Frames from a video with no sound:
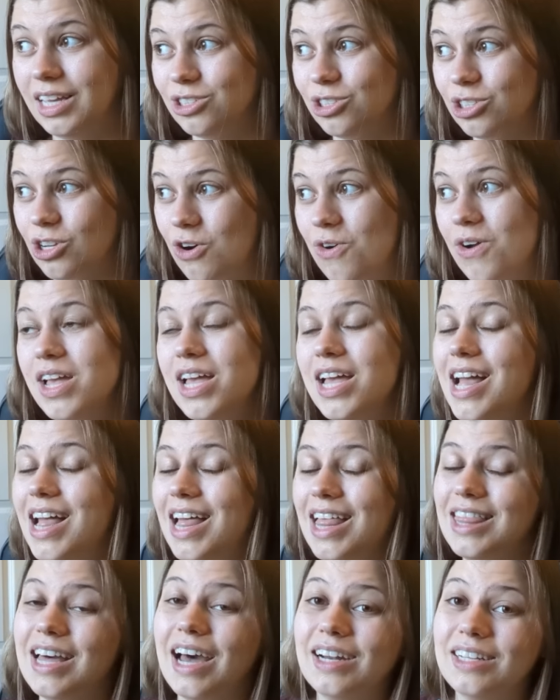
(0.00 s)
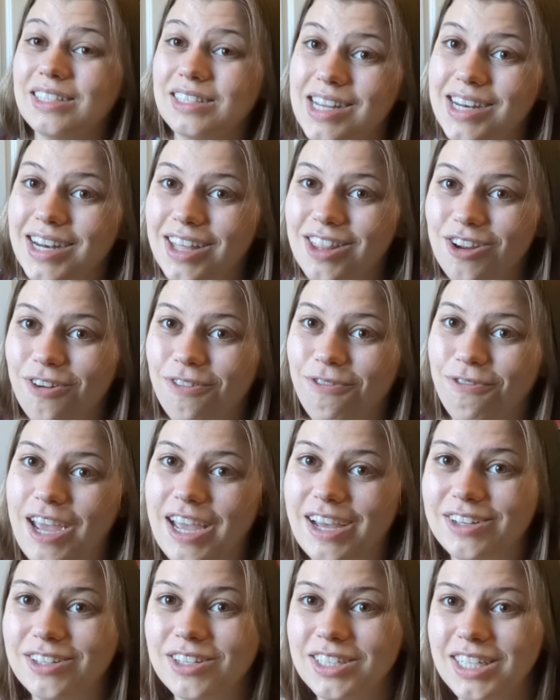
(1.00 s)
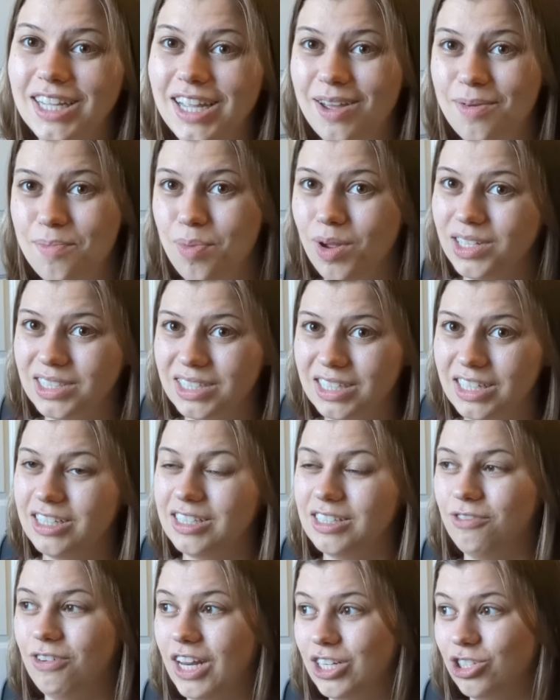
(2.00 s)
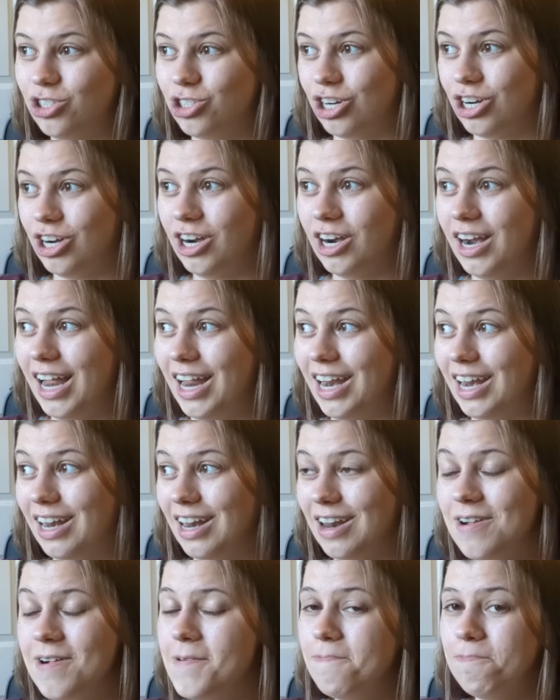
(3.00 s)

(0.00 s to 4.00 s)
So that is another failed business venture, and